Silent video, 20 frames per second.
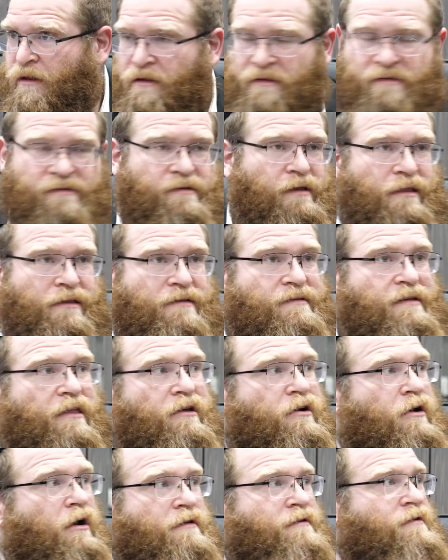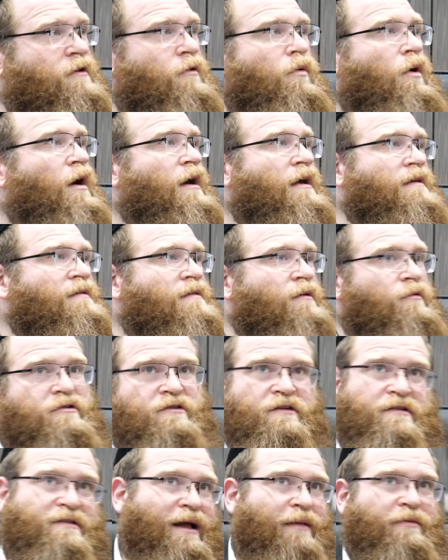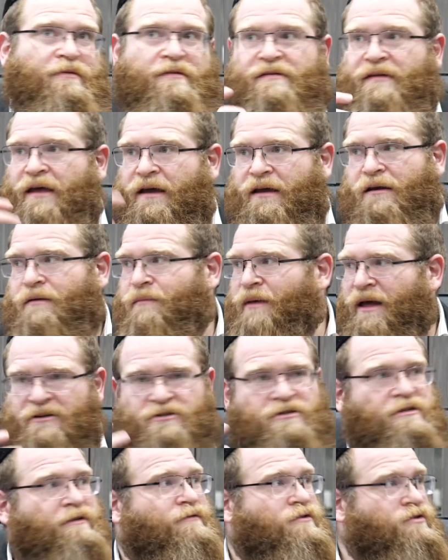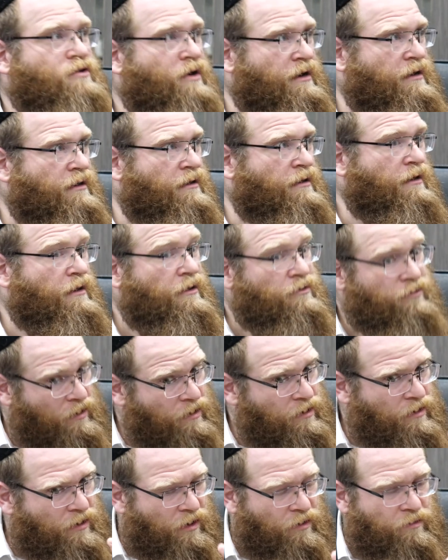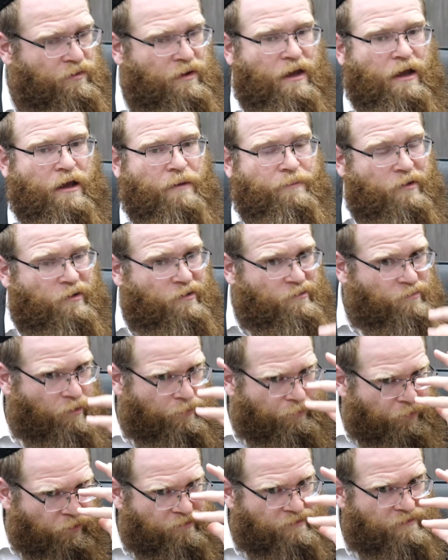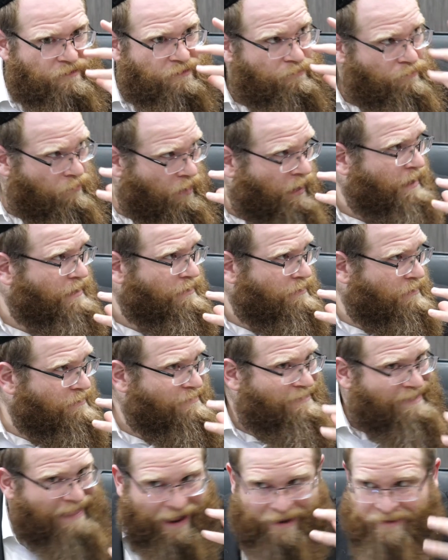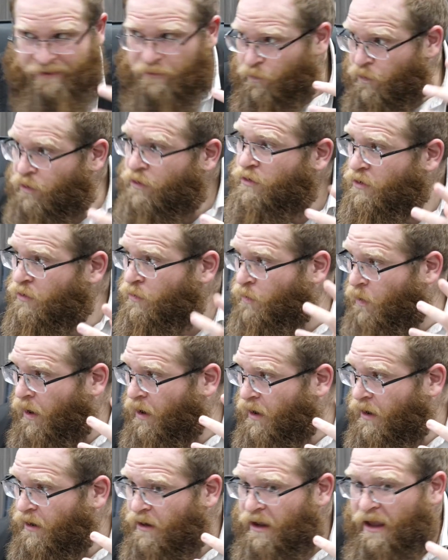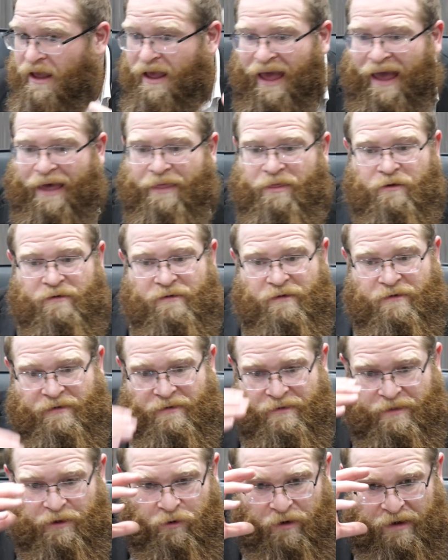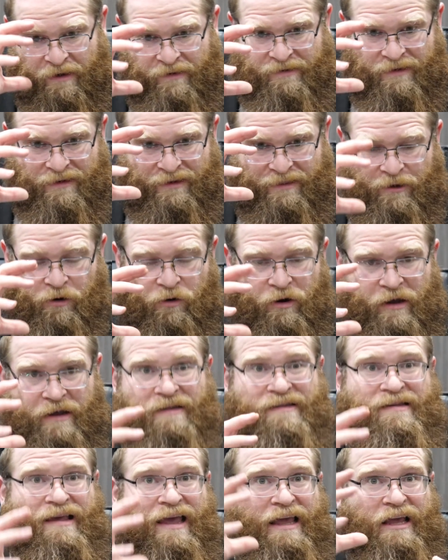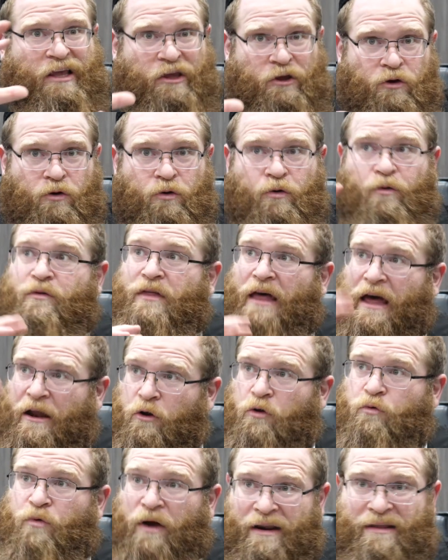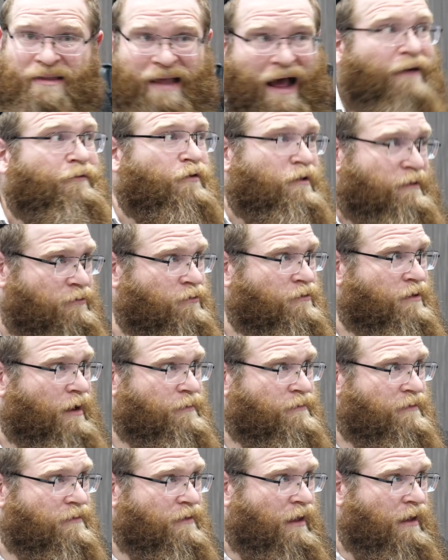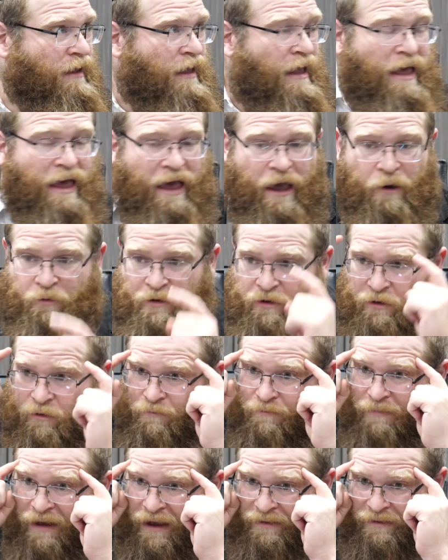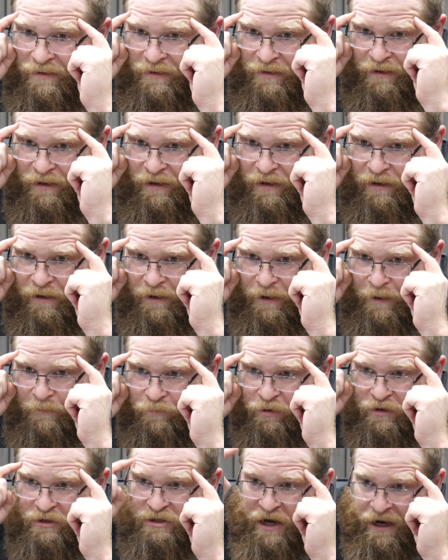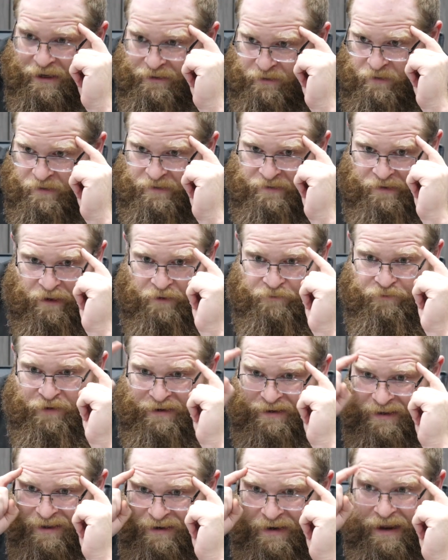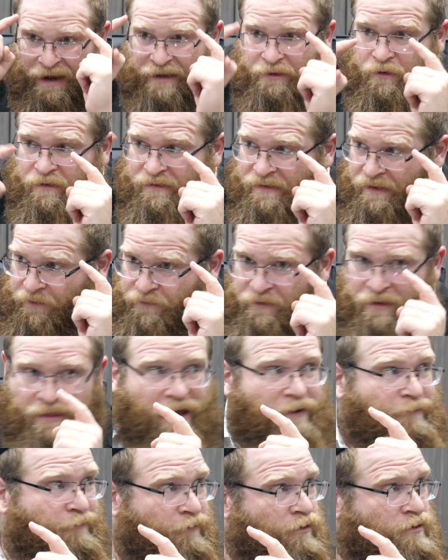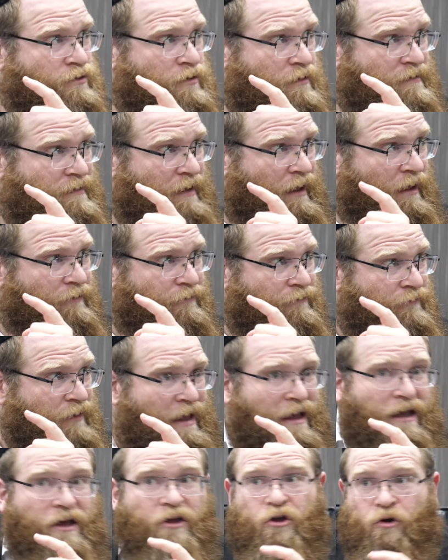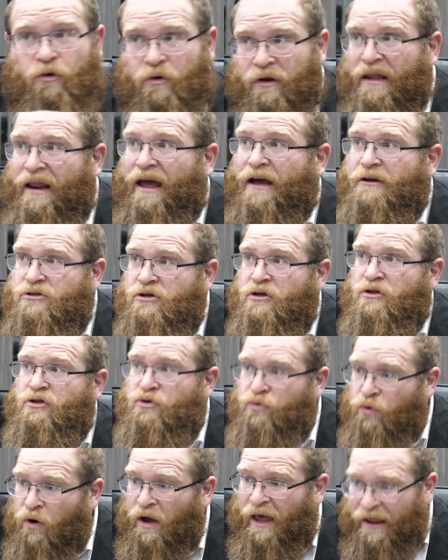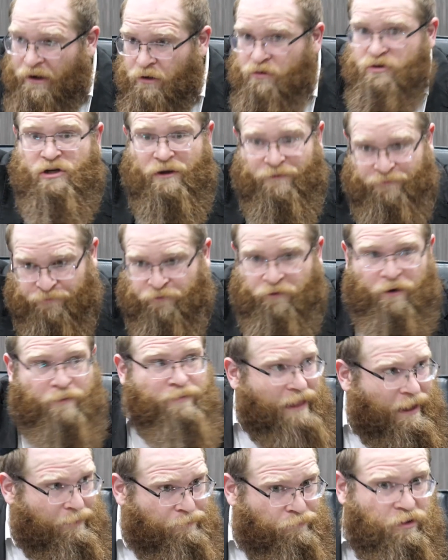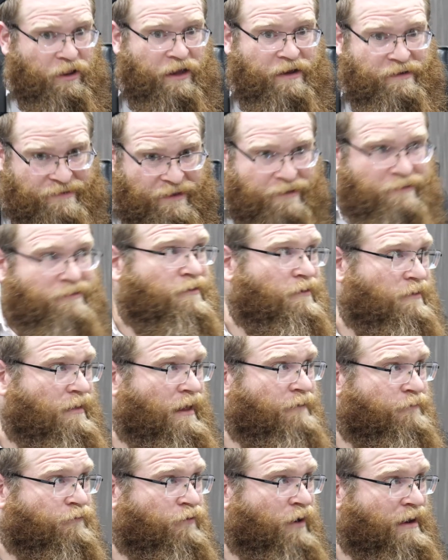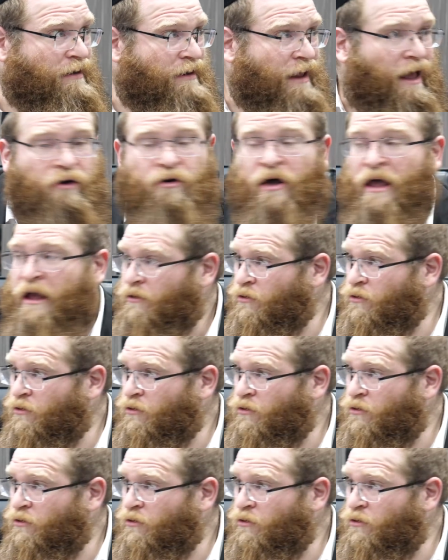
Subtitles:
Said the Kotzker, why is that? Which is this is like an imaginative trick. No. Because where a person's mind is, that's where you are. And there is a you that already davens 3 times a day. And when you mentally project yourself and connect yourself to that future self, you can actually draw energy from that place into your life right now.